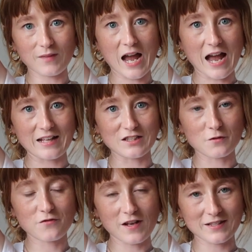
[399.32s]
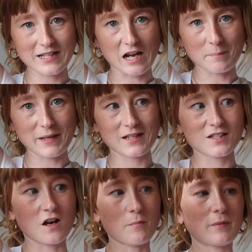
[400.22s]
And firstly, I
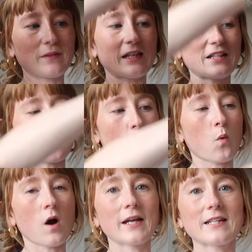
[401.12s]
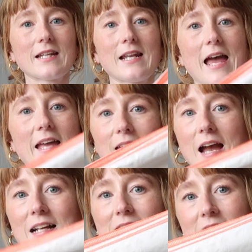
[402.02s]
picked up these wide leg
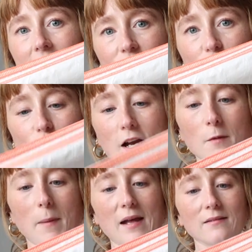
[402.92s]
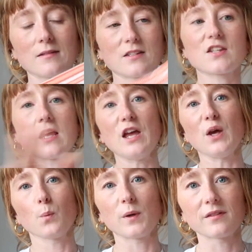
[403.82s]
Adidas track pants
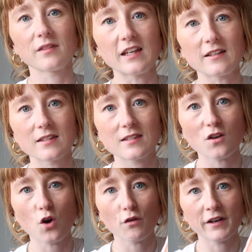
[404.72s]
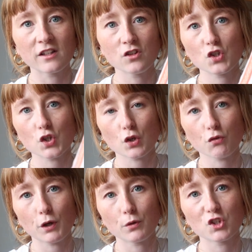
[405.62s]
with this orange
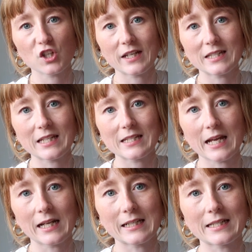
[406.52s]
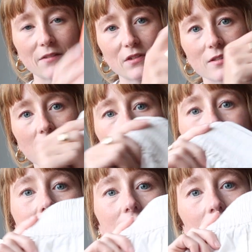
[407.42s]
crochet detailing down the
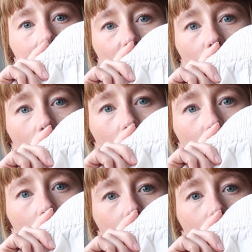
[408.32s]
side, and then it's got the logo